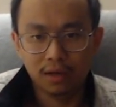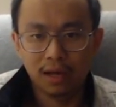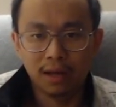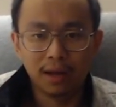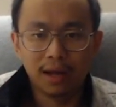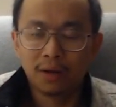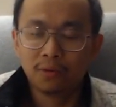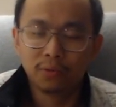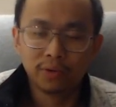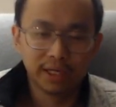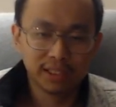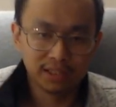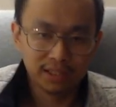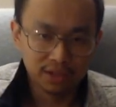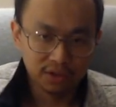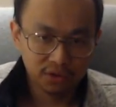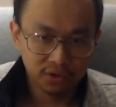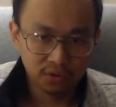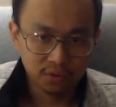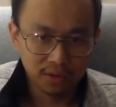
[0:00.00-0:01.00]
And when I say
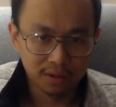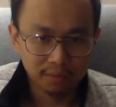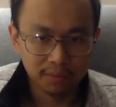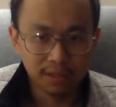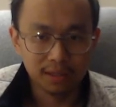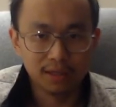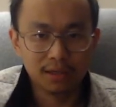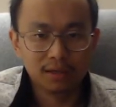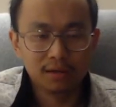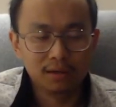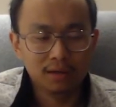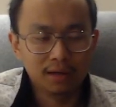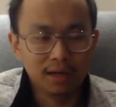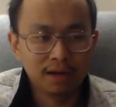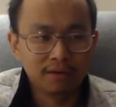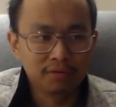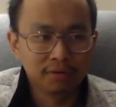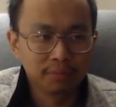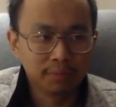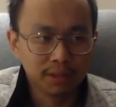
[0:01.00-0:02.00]
you, I mean
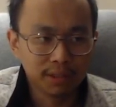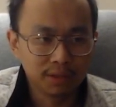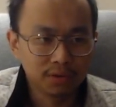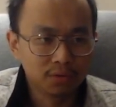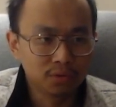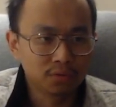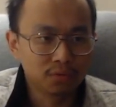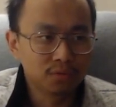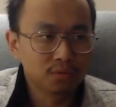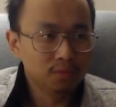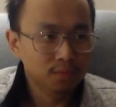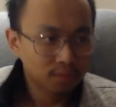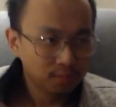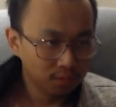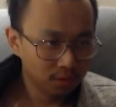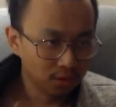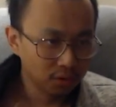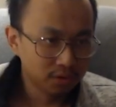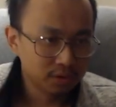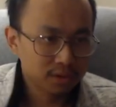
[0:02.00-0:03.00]
everybody who
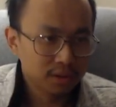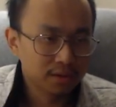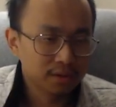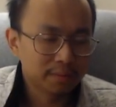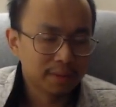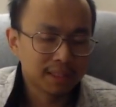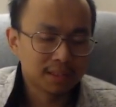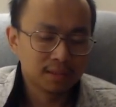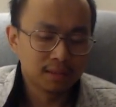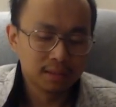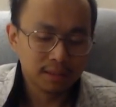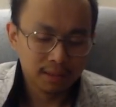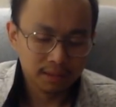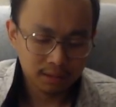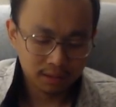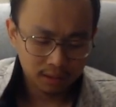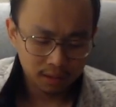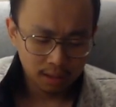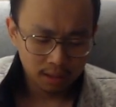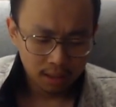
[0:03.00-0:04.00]
looks to them as a
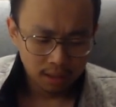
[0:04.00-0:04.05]
leader.